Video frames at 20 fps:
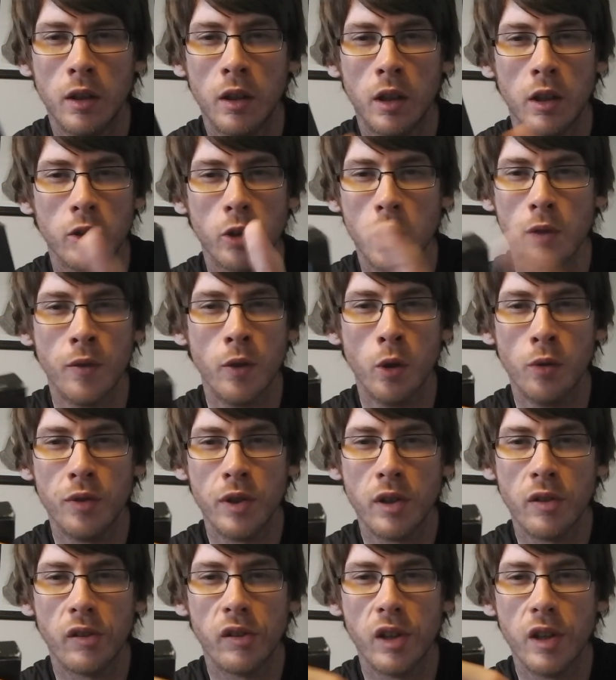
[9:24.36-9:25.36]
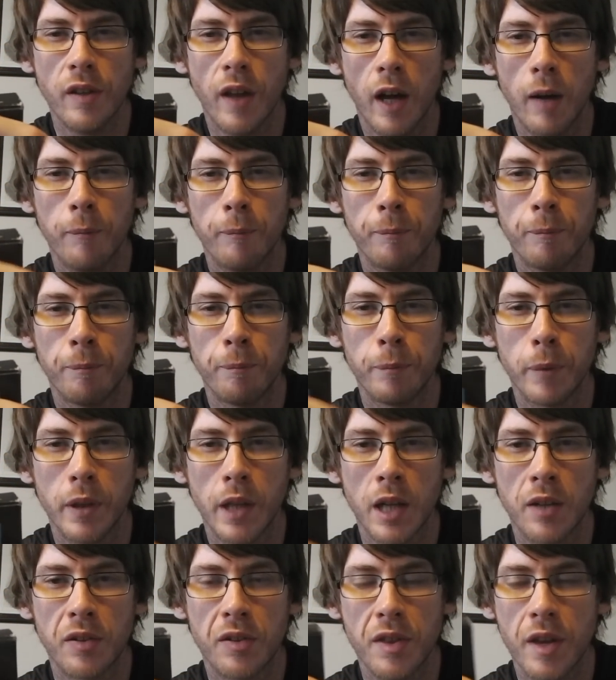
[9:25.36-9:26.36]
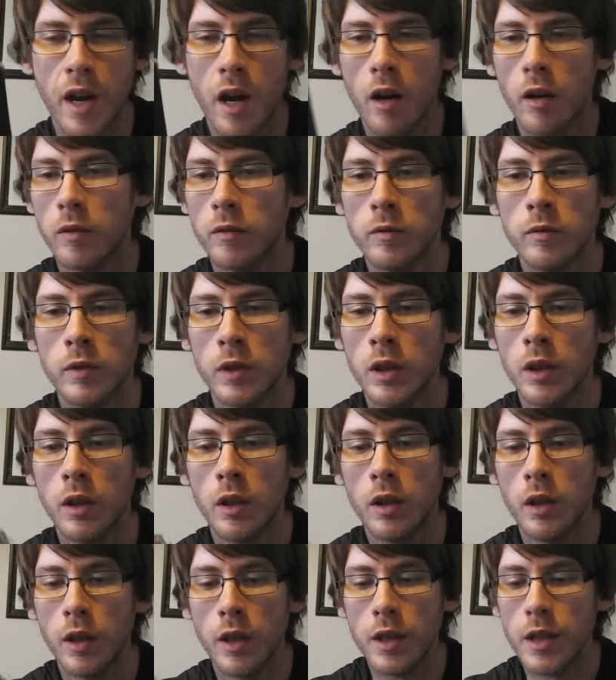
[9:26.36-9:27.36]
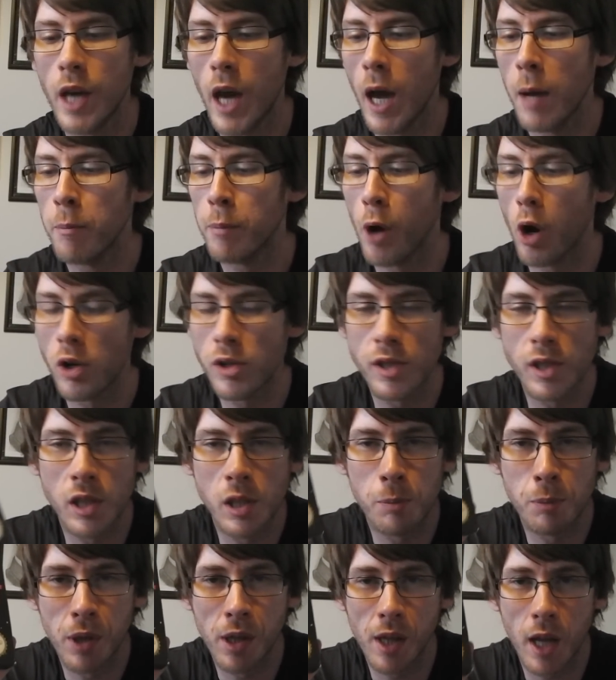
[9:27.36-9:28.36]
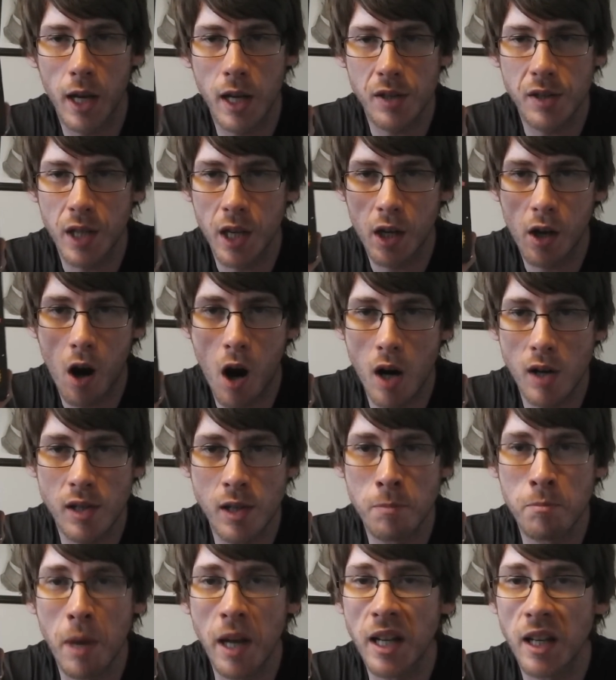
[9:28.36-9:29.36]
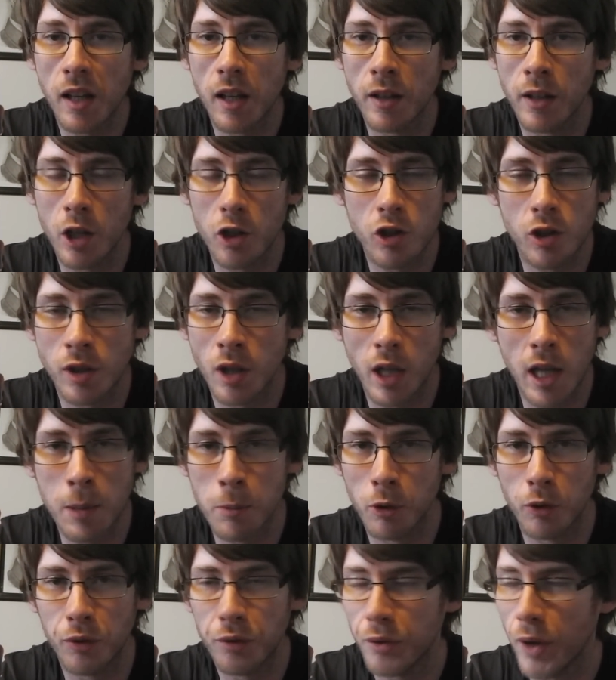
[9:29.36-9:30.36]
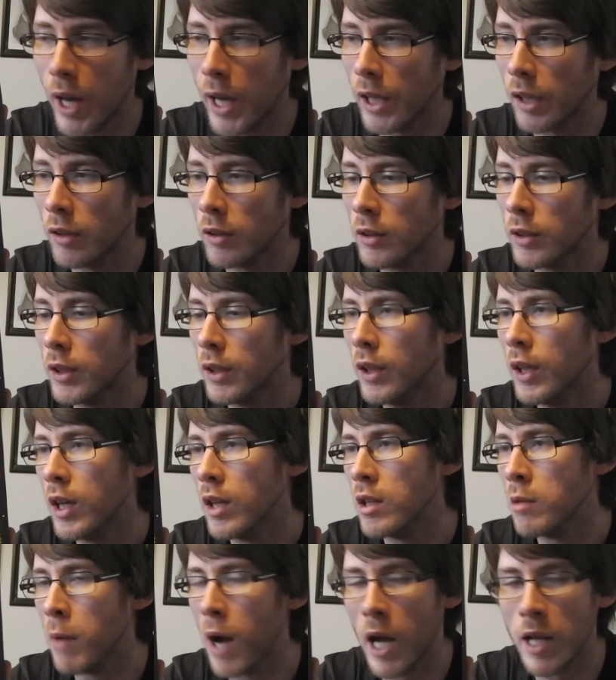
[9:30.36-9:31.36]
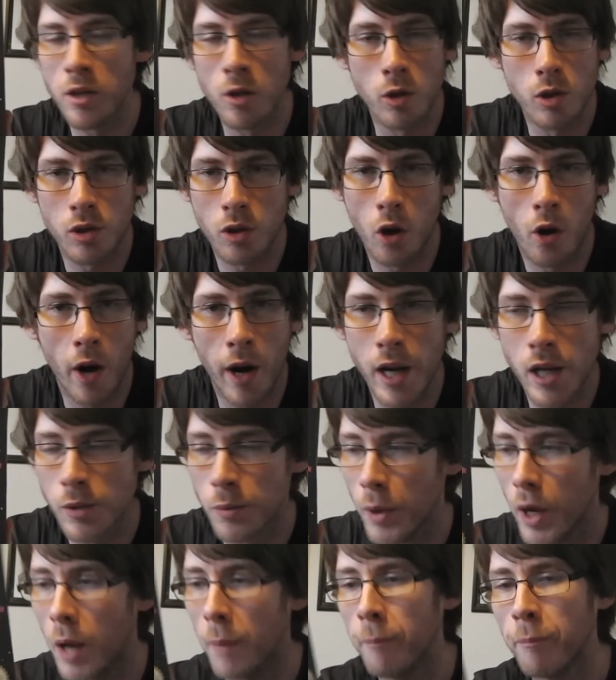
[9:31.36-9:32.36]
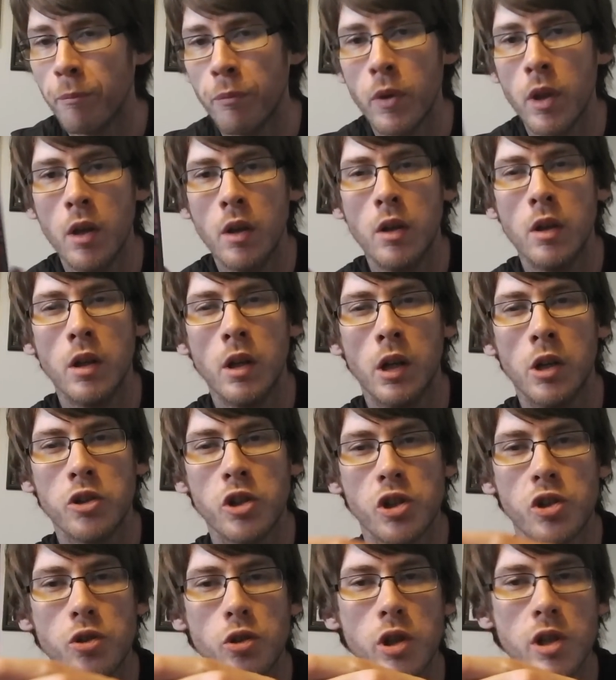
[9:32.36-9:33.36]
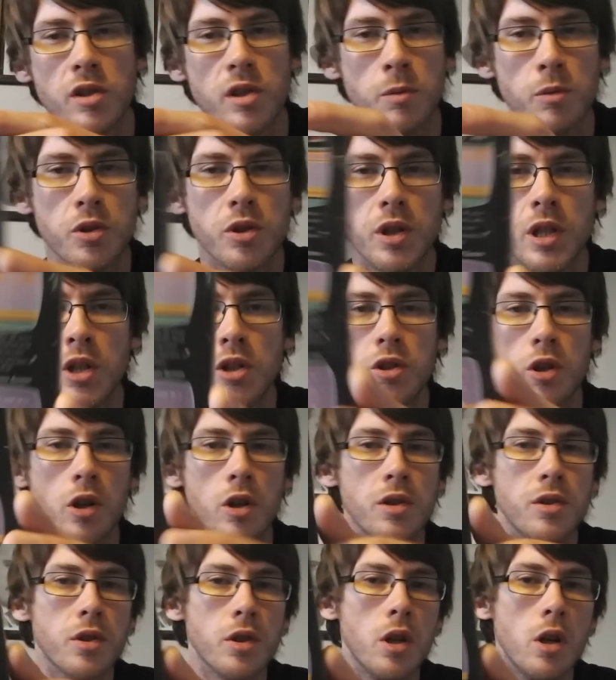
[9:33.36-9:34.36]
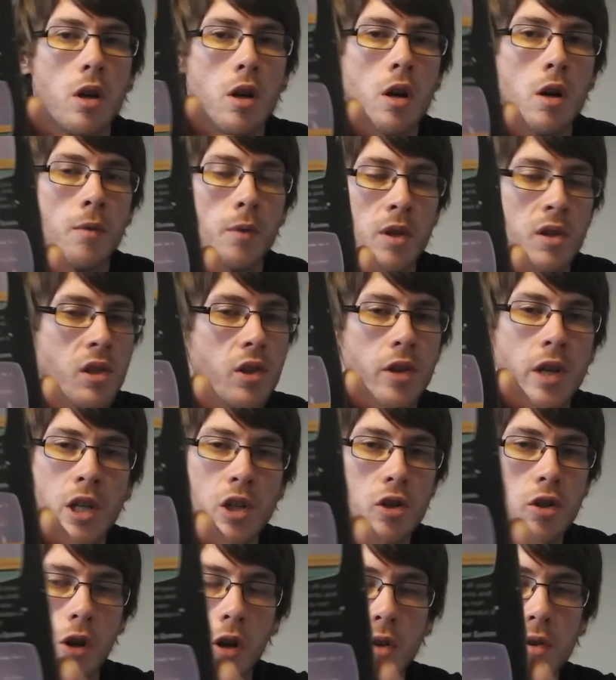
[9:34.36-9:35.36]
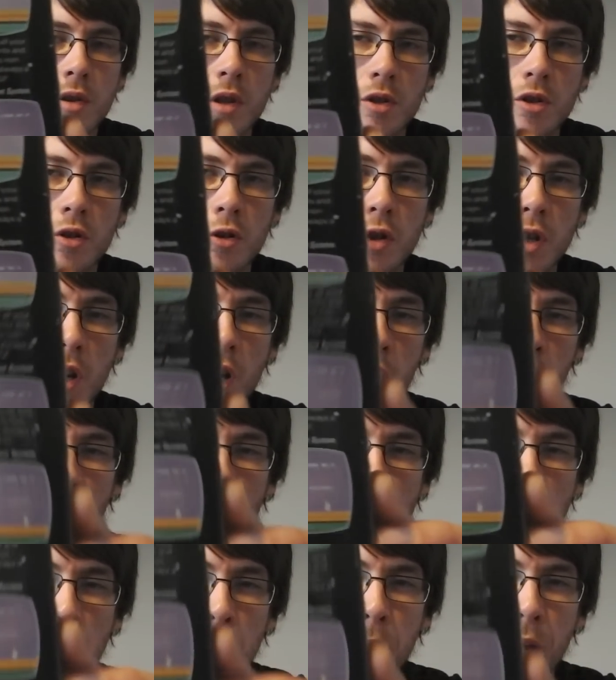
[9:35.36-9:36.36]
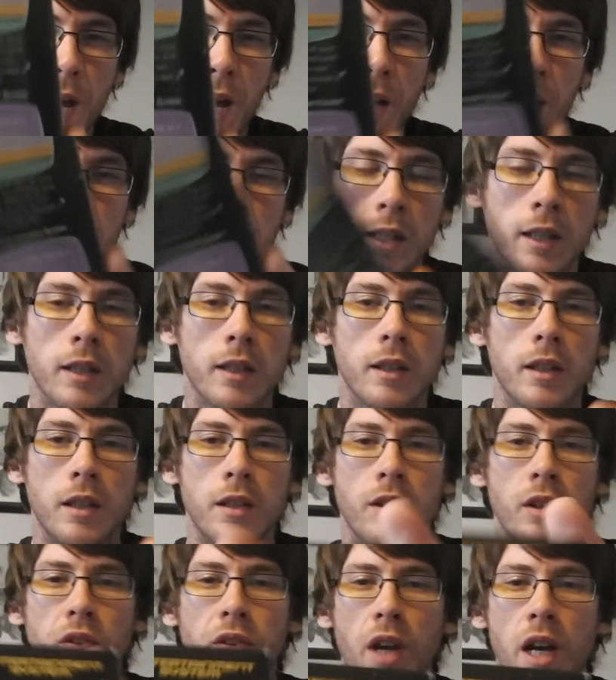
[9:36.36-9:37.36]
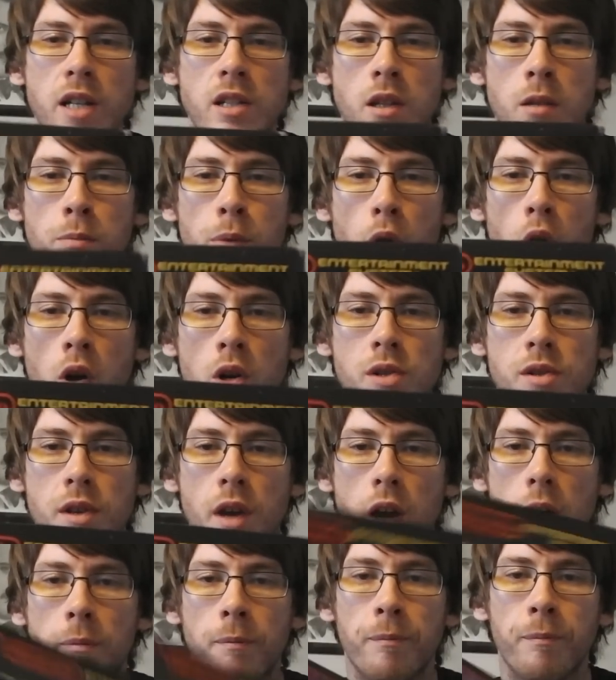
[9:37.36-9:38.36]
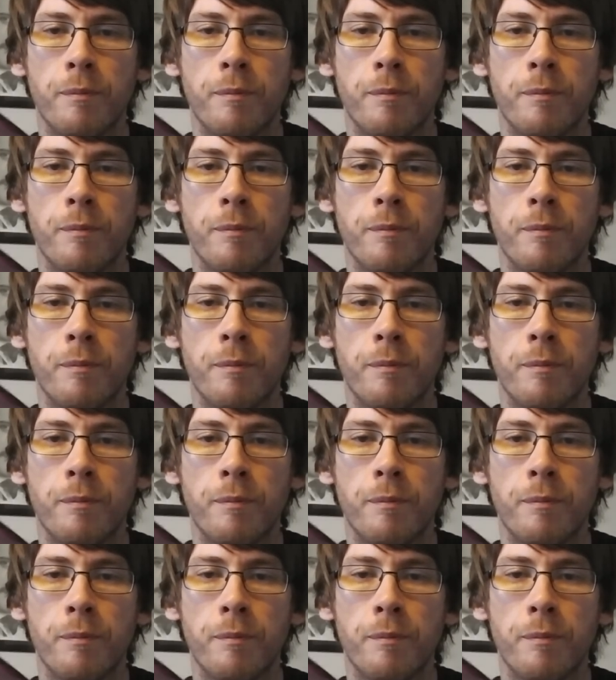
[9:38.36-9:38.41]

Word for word: Don't even know if you can see that, but that's there. Yeah, boxed and complete. Like I say, cart's in mint condition. The label's fine. The manual's all right as well. I'll just show you some screenshots. Oh, screenshots. I'll show you a look at the back. The size of the box there.